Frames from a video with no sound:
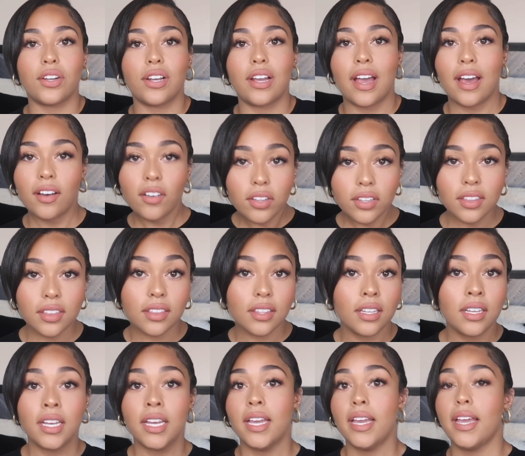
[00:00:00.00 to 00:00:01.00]
your health
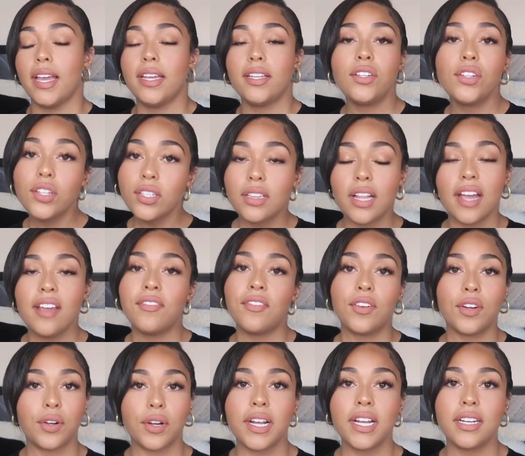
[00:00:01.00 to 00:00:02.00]
in your life
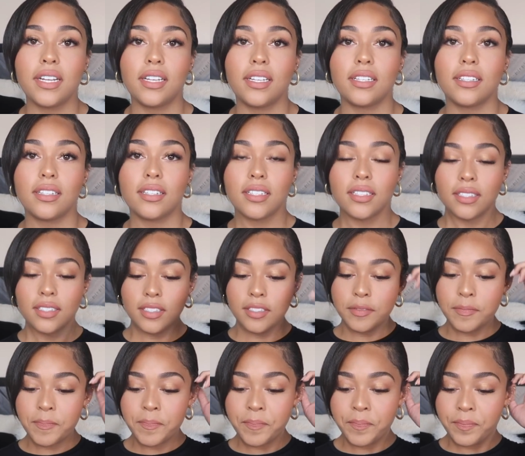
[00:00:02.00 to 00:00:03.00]
for granted.
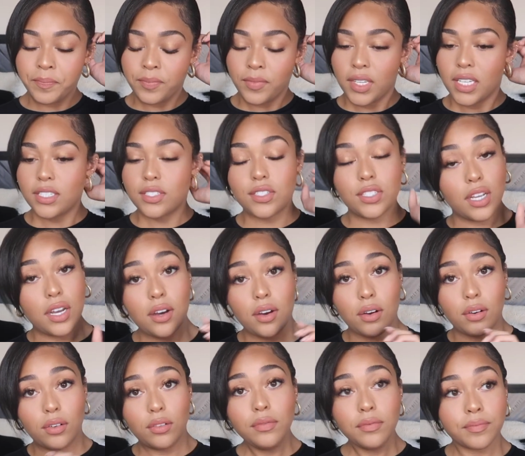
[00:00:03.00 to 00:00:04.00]

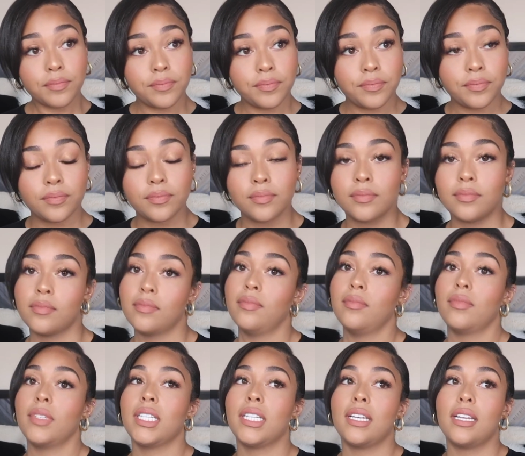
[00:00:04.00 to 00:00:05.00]
So
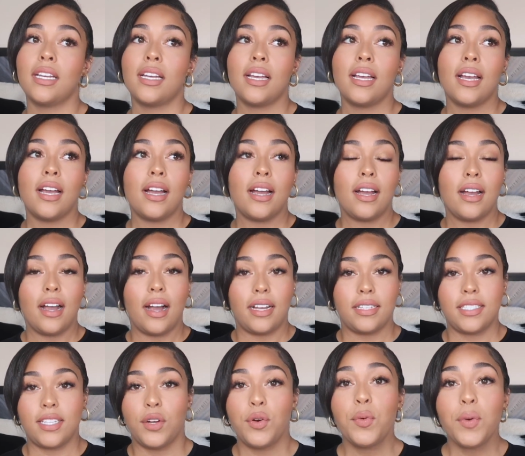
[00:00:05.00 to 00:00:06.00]

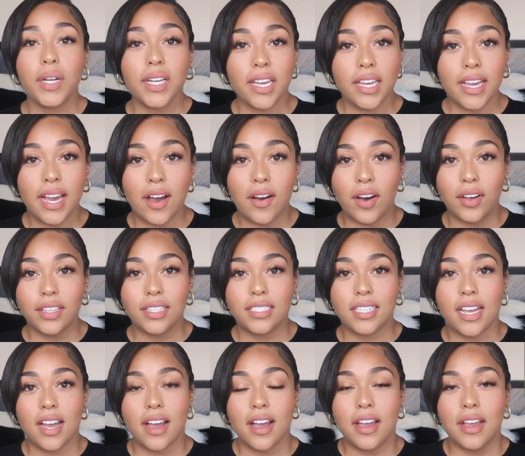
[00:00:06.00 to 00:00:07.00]
I started working out all
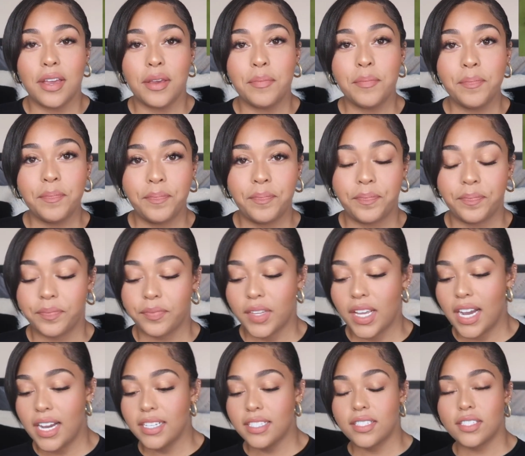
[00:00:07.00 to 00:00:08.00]
the time.
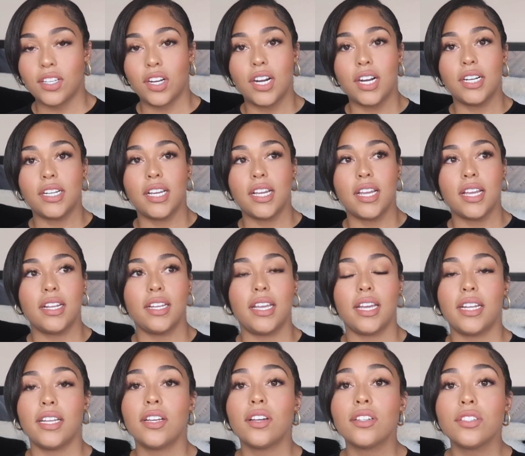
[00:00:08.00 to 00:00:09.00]
I started
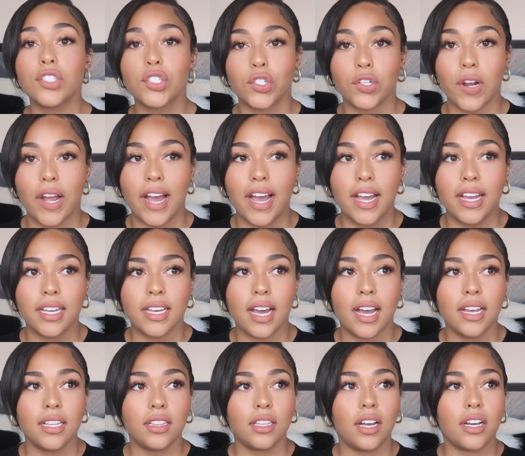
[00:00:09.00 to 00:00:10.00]
getting on
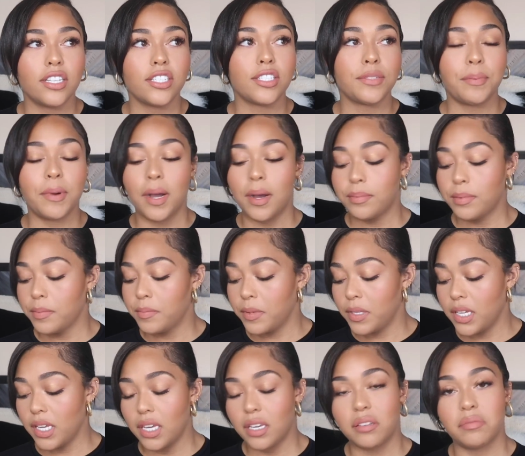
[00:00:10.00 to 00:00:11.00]
track. I lost
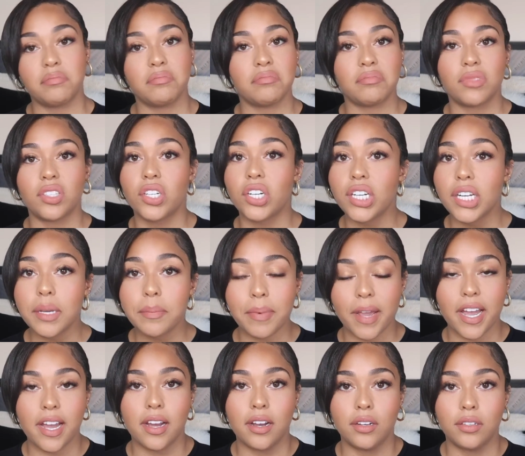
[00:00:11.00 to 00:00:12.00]
probably 30
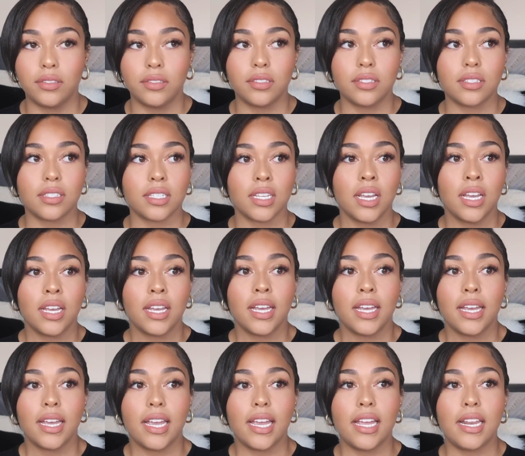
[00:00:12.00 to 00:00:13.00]
pounds
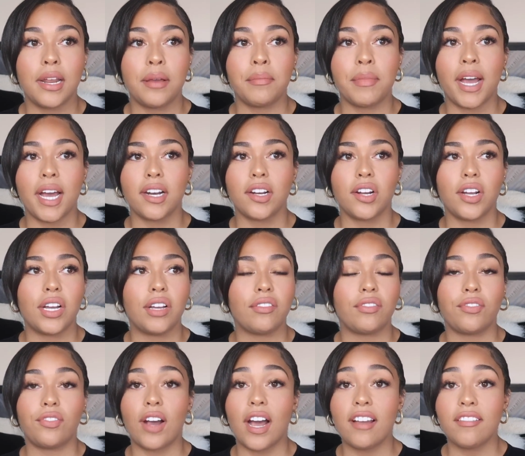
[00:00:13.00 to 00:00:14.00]
in a matter
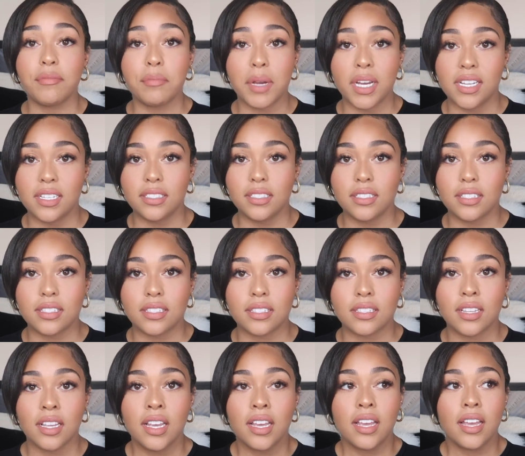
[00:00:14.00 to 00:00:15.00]
of 5
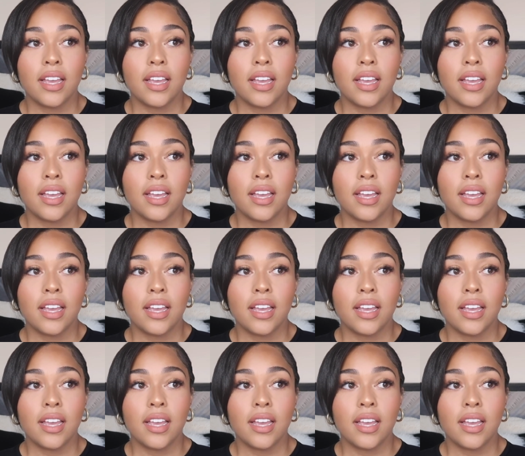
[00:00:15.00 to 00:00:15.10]
months,